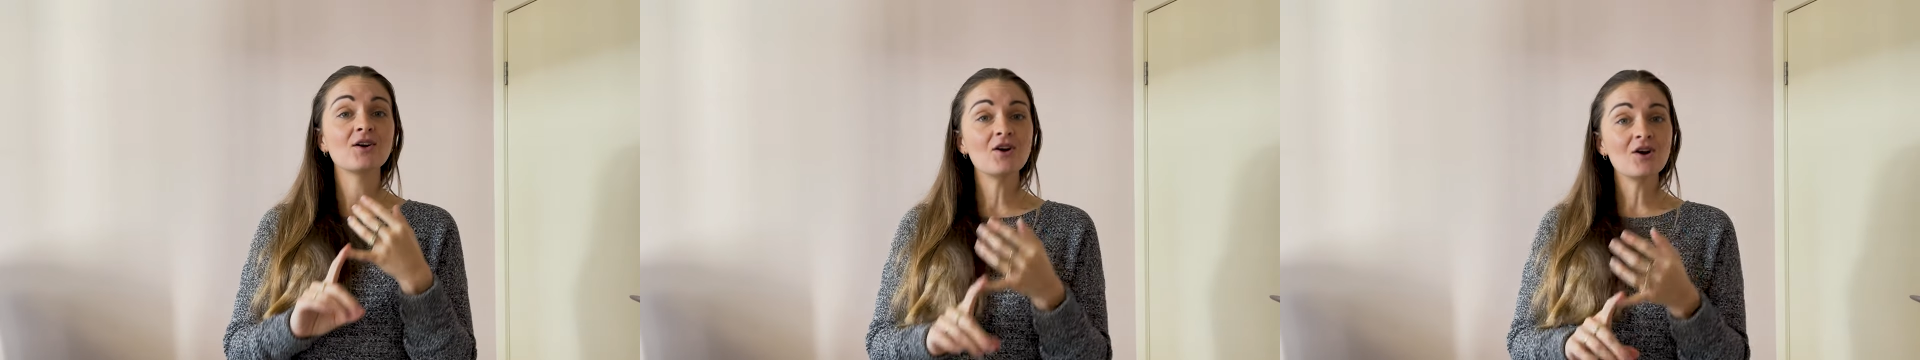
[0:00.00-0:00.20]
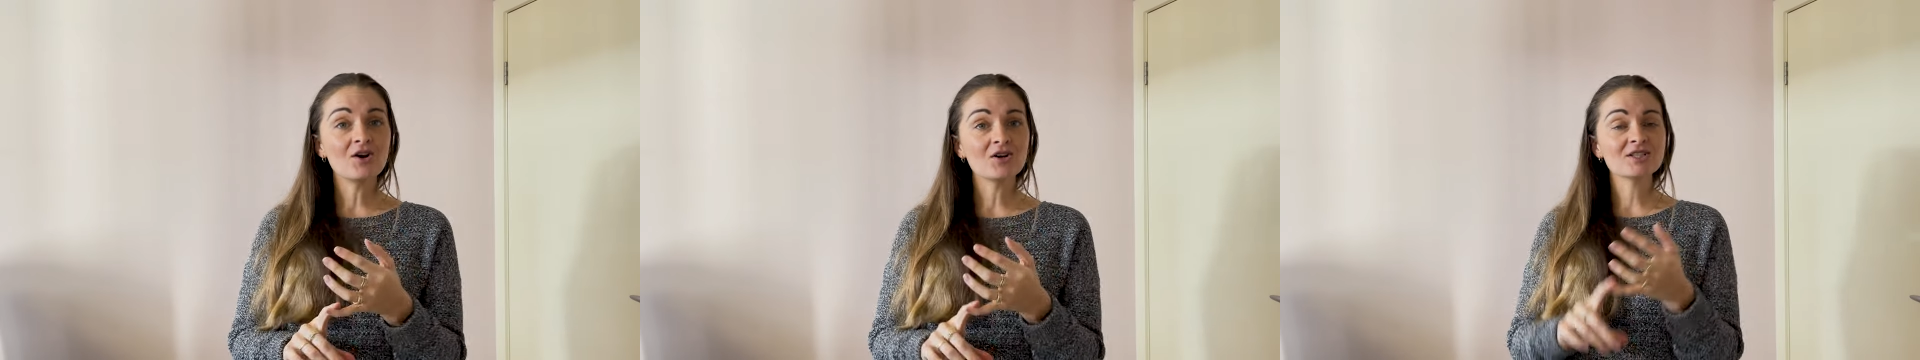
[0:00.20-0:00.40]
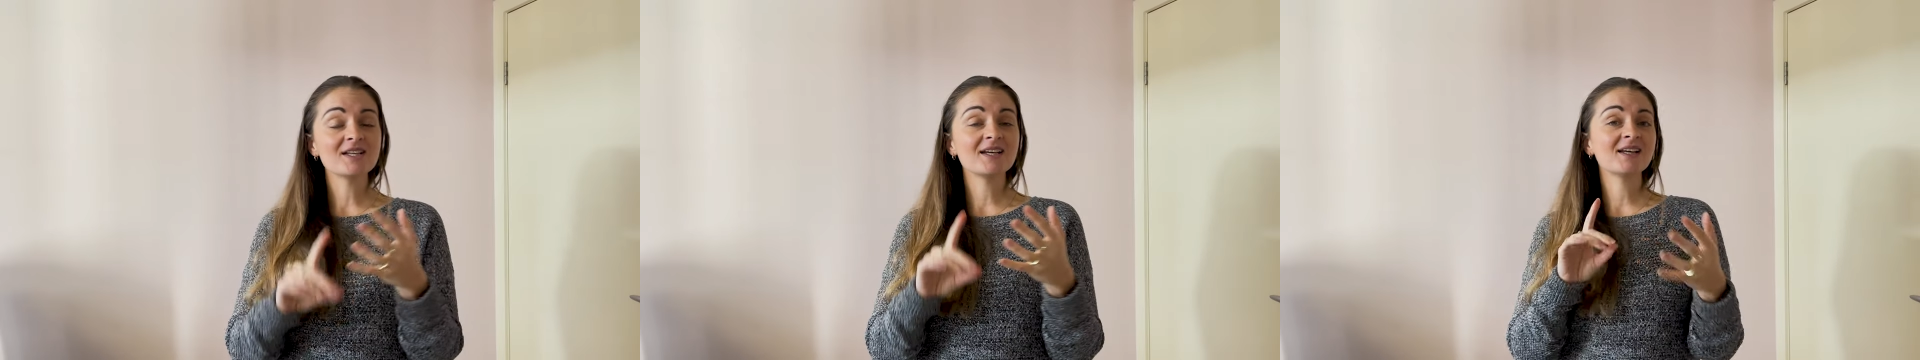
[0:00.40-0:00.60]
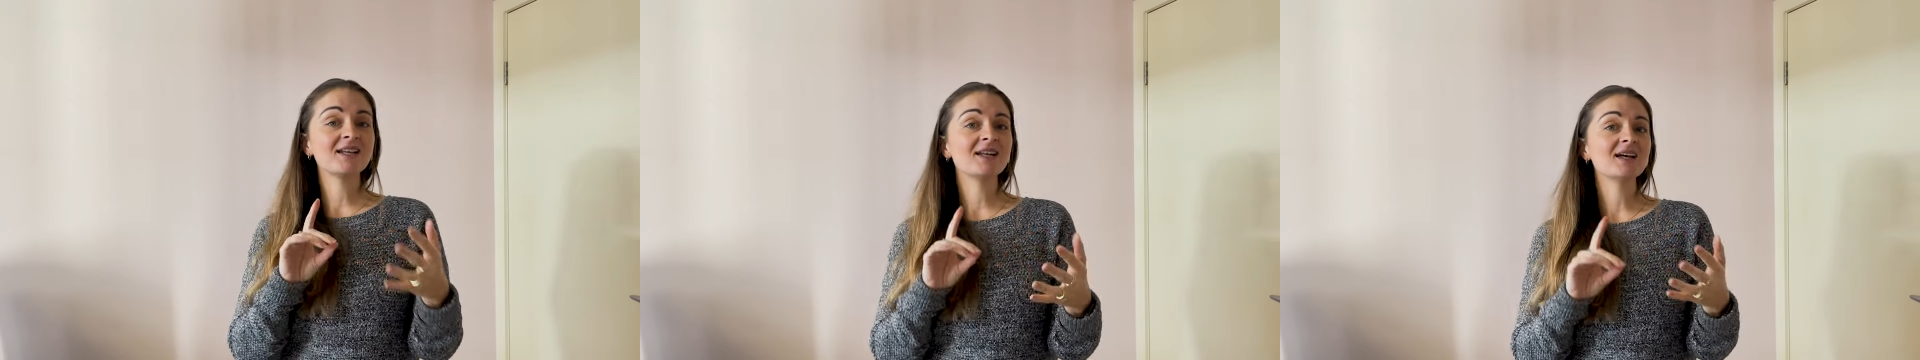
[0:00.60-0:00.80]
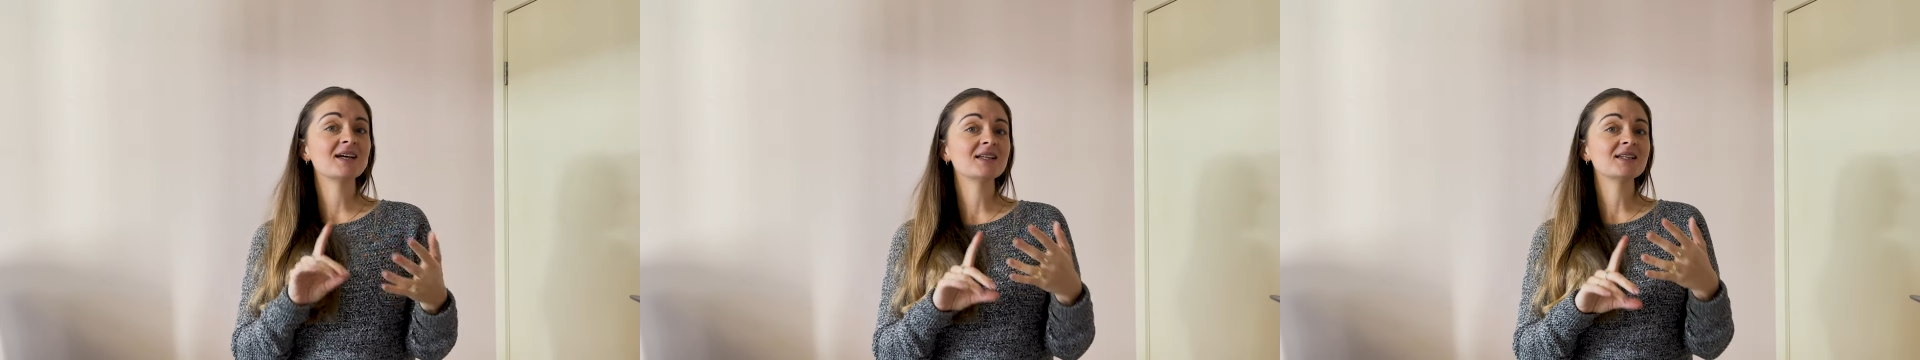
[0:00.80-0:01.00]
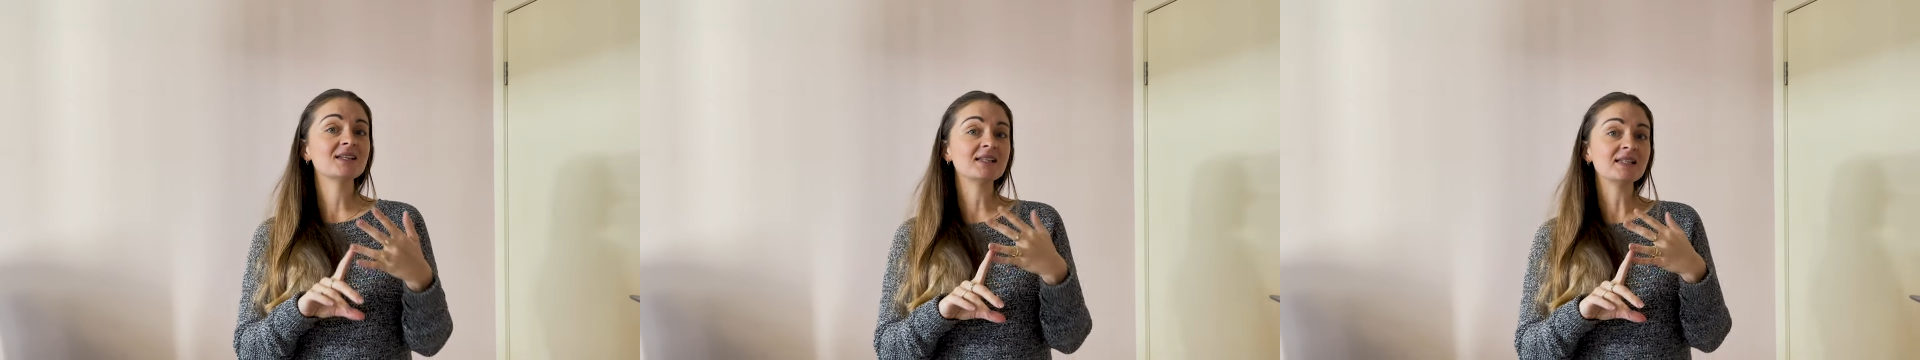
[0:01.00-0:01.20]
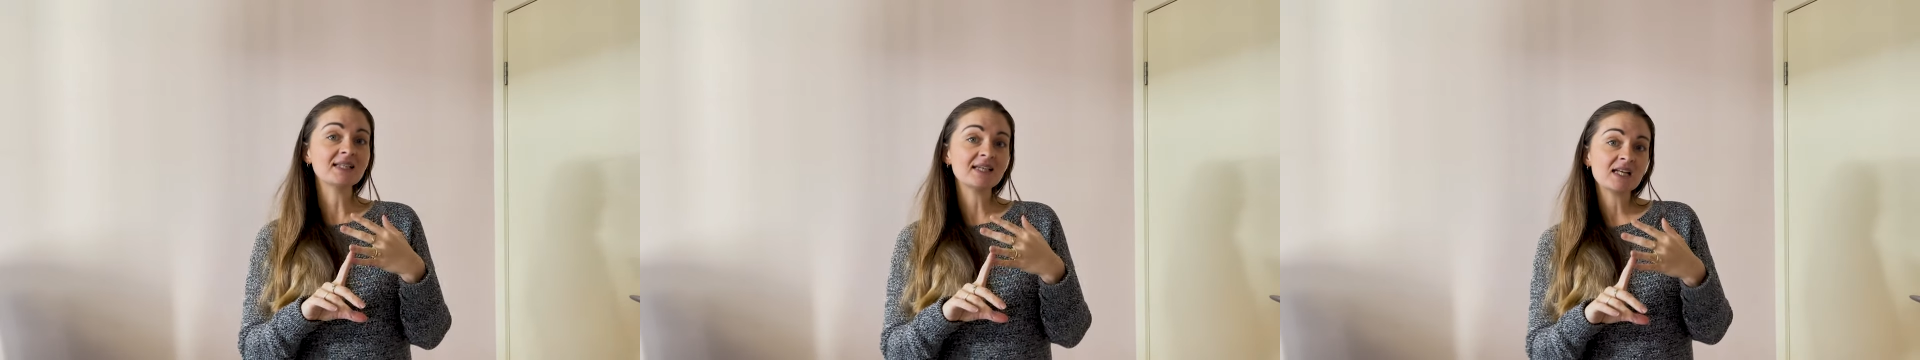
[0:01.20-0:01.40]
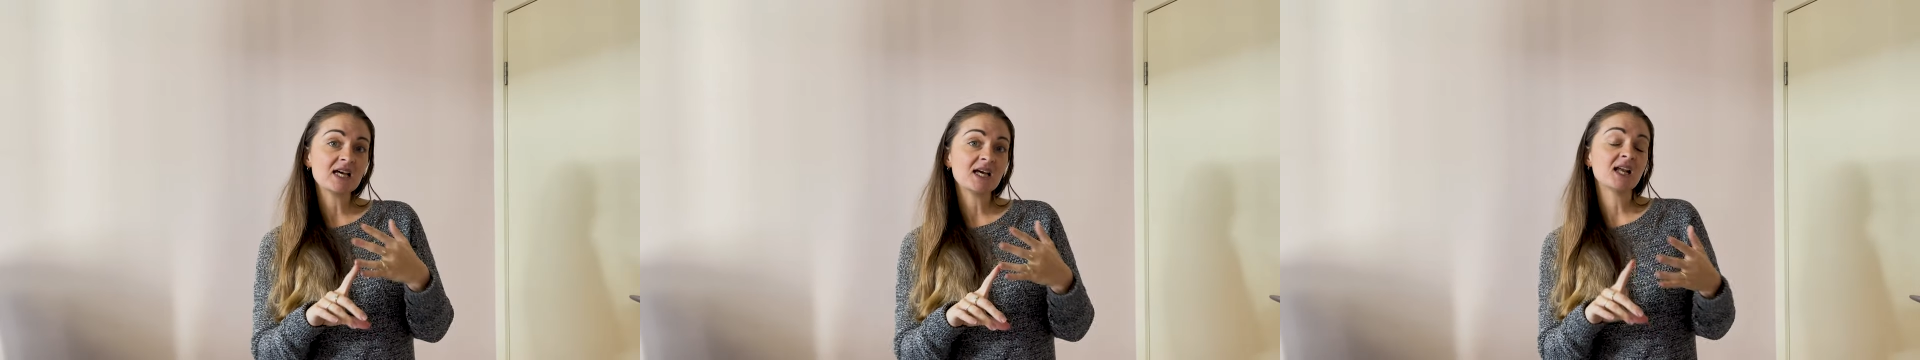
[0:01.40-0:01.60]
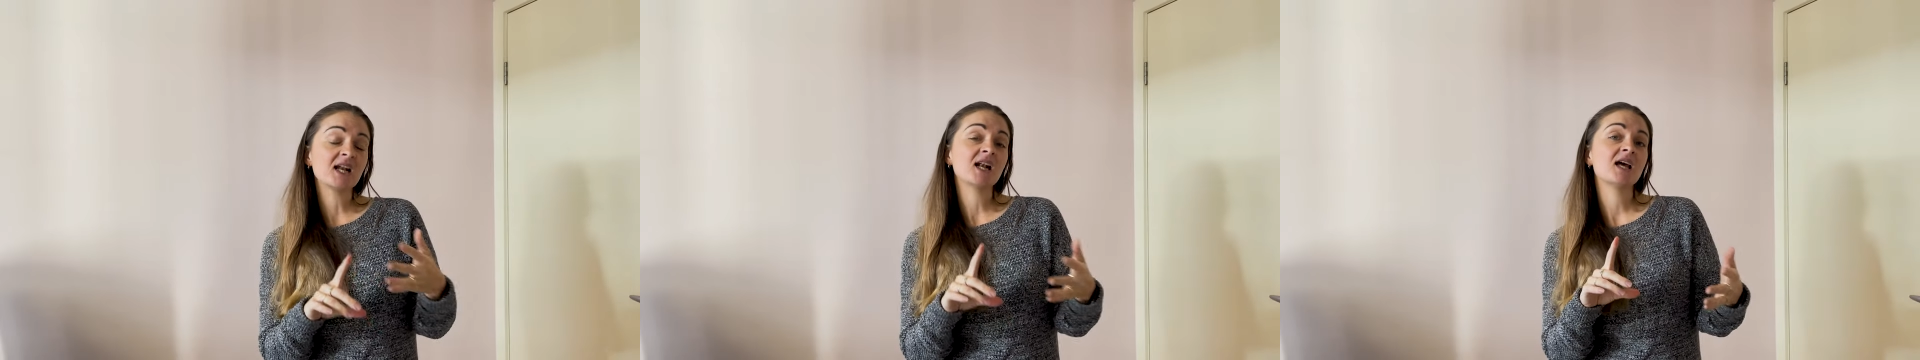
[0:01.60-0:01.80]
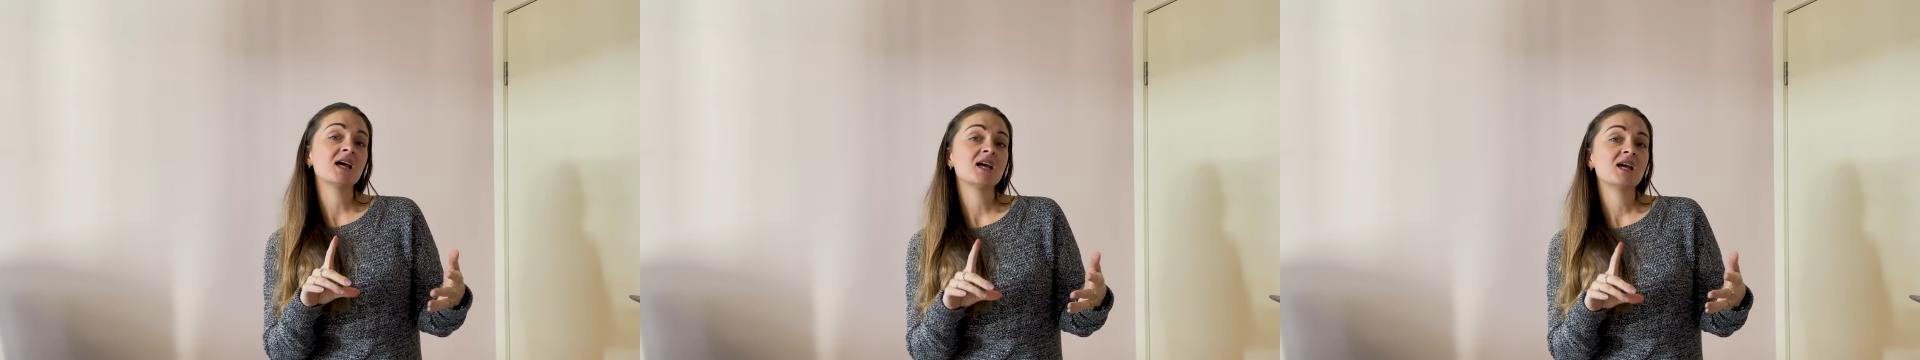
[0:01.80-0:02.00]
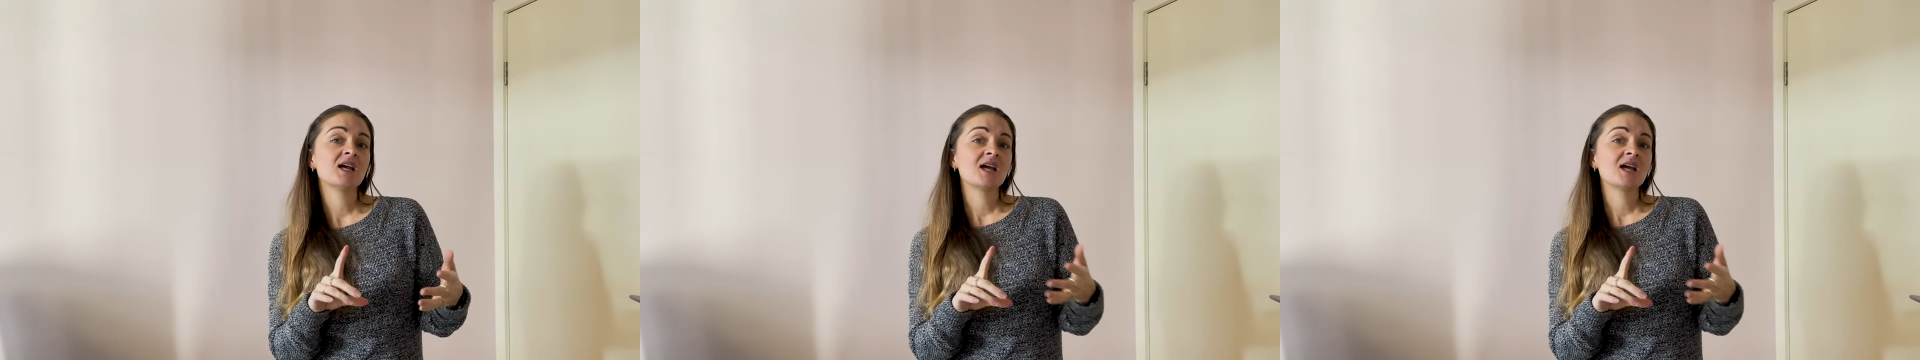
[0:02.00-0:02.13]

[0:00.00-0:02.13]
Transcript: cotton, linen,